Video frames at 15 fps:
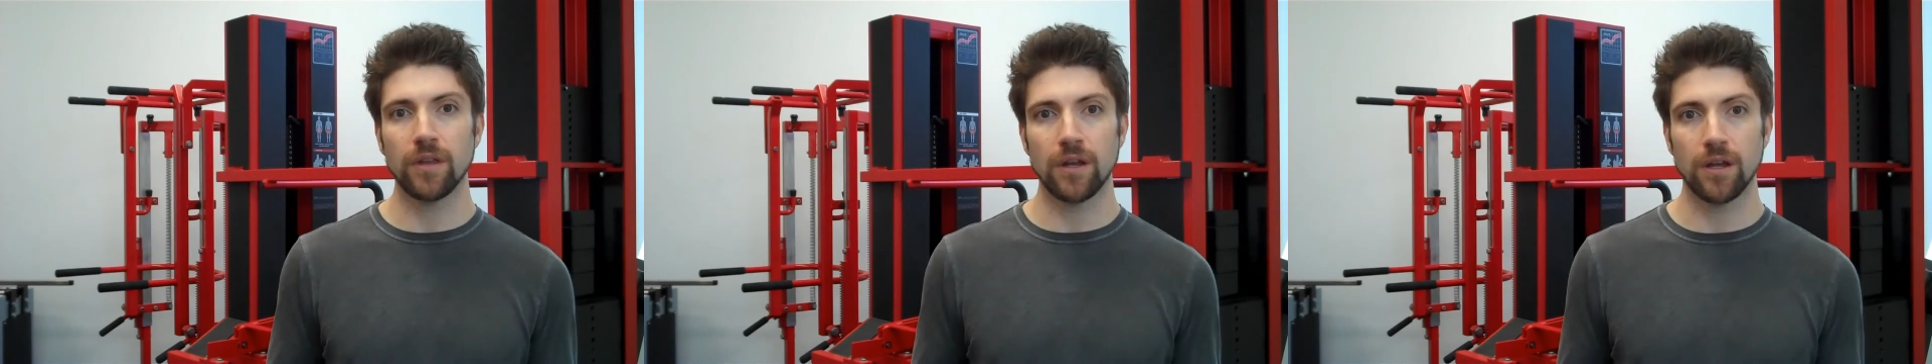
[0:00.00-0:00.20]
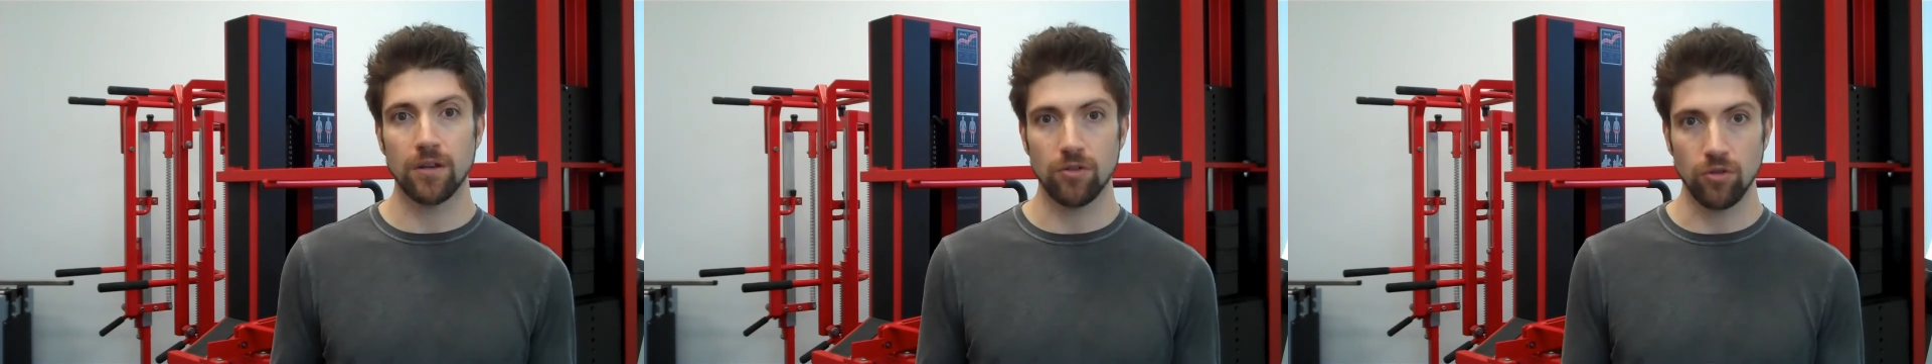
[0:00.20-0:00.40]

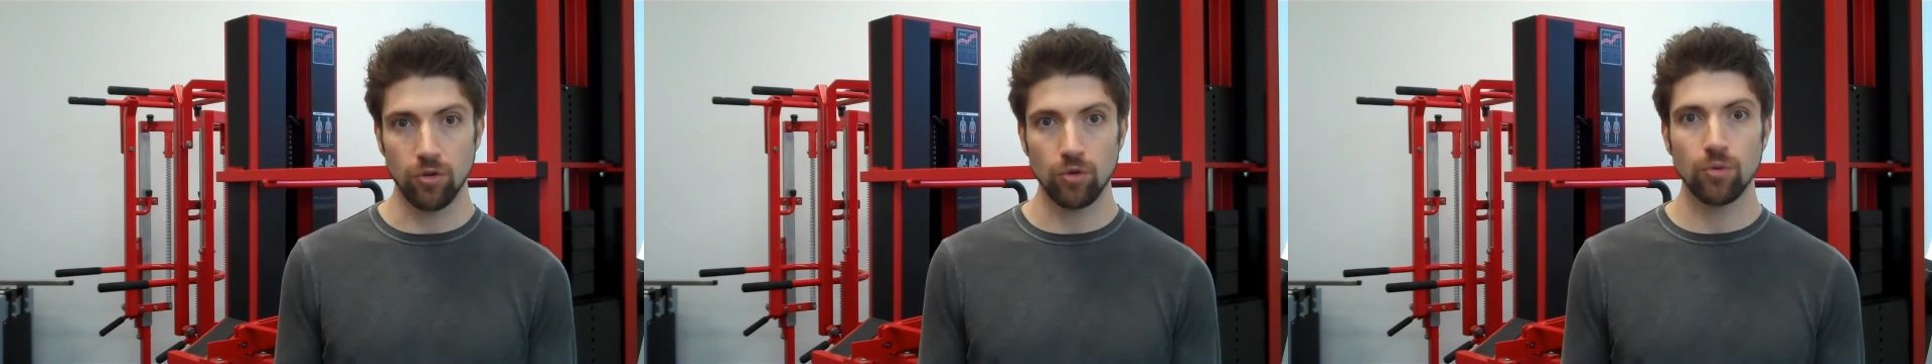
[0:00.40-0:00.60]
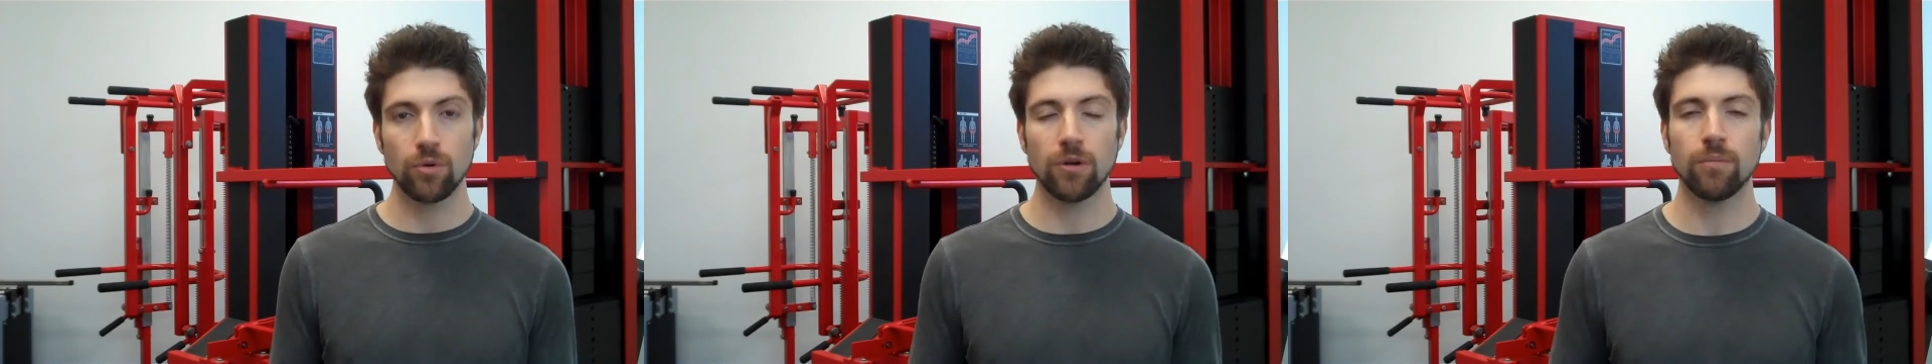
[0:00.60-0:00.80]
that I
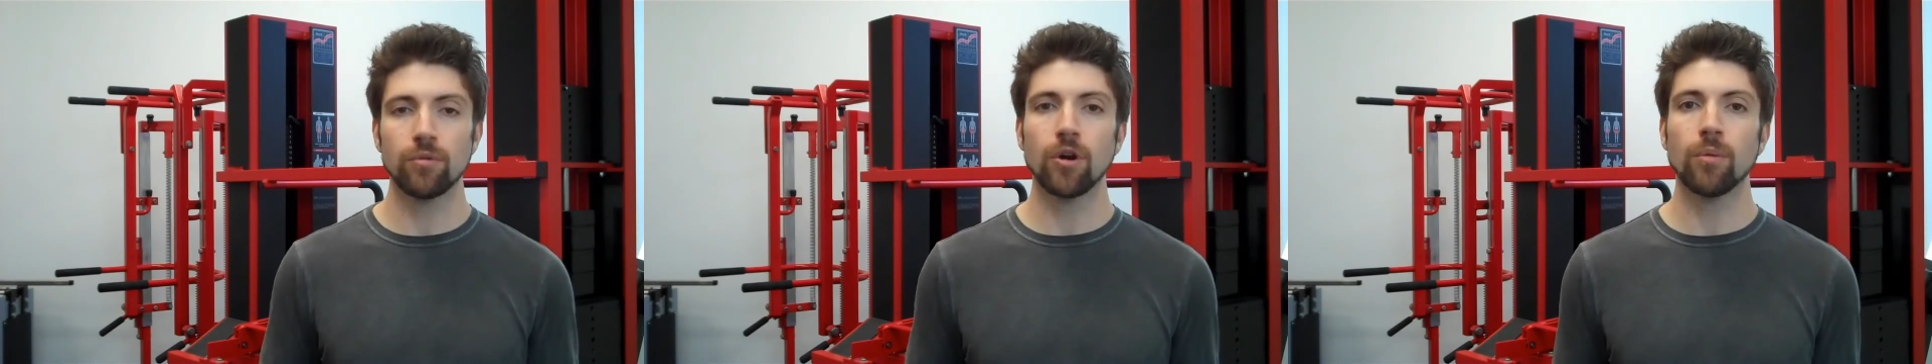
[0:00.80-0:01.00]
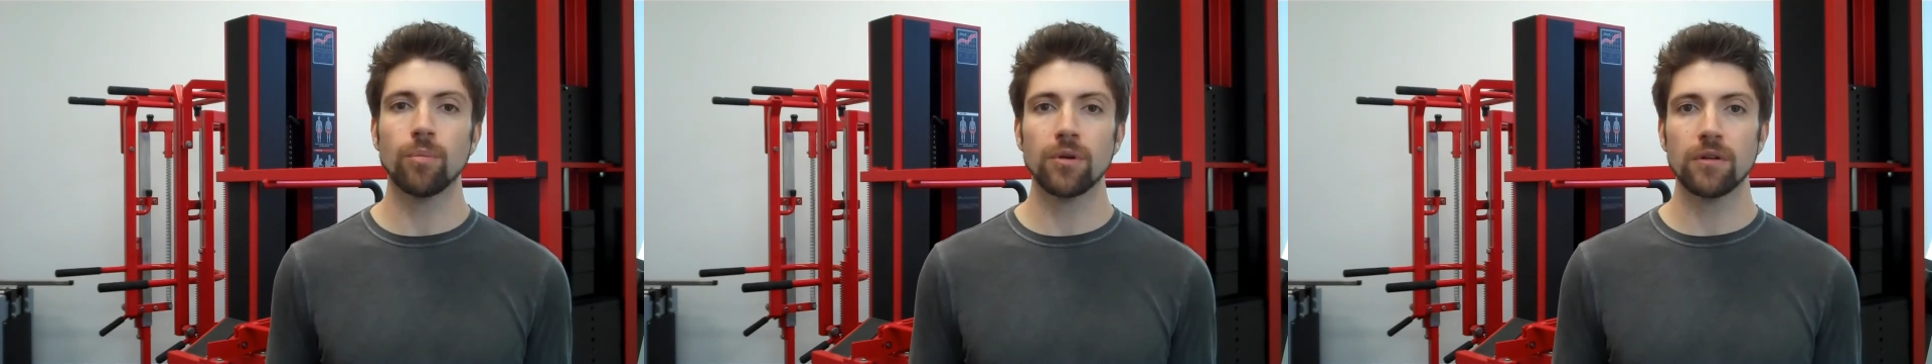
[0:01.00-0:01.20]
knew were
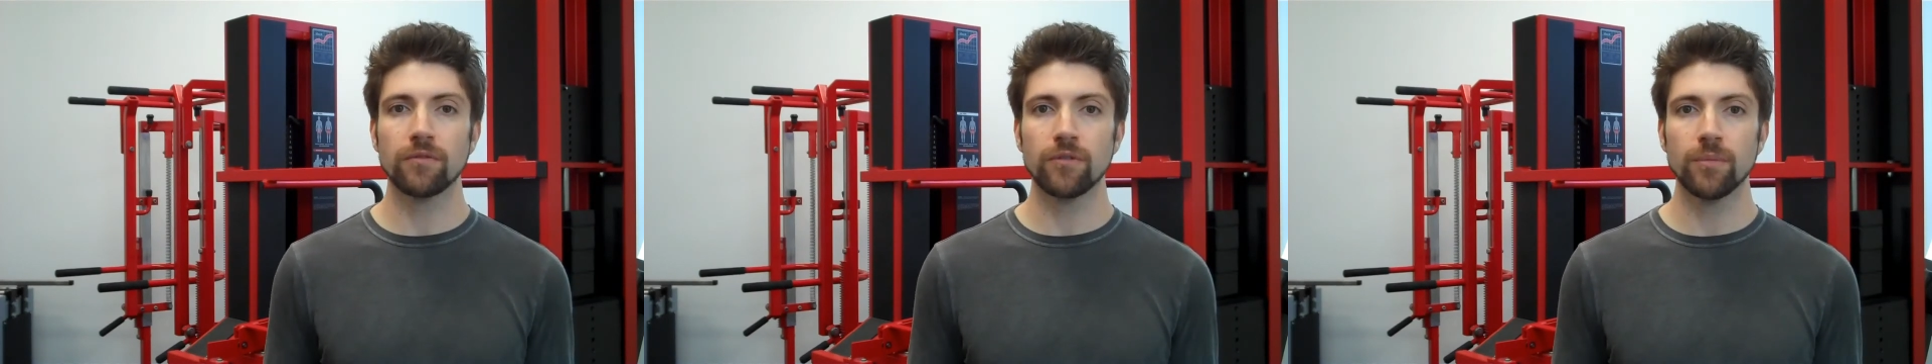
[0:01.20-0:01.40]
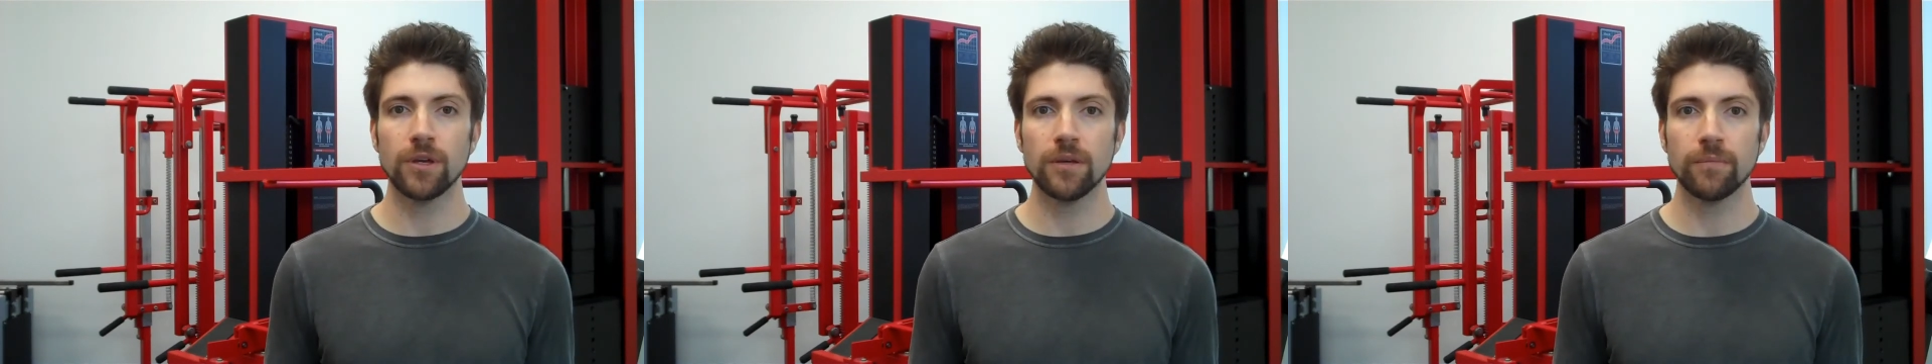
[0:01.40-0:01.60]
appropriate
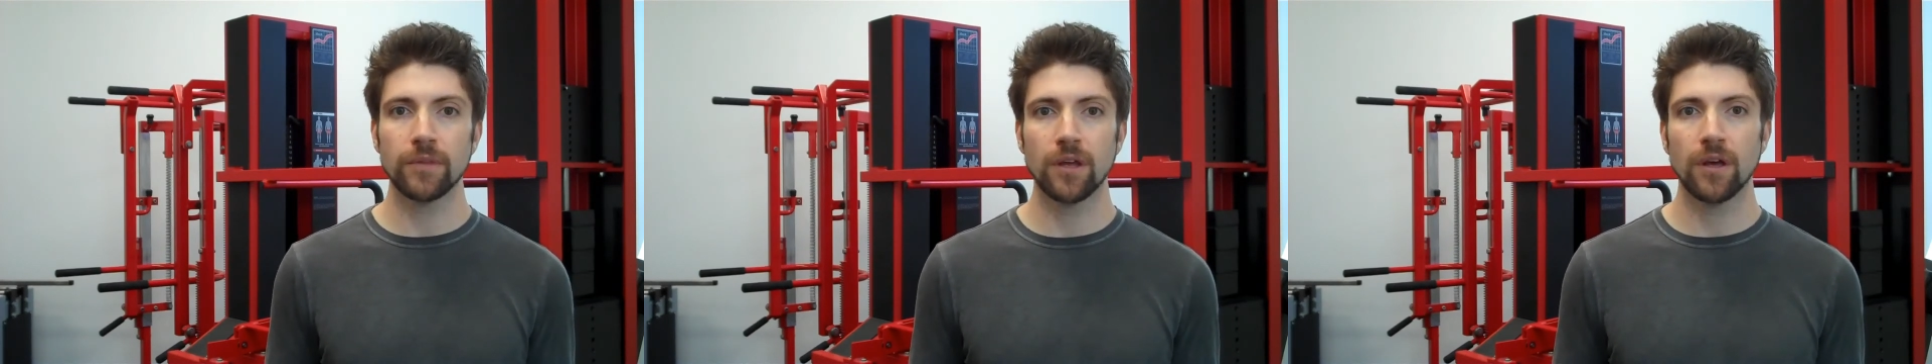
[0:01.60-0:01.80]
for me,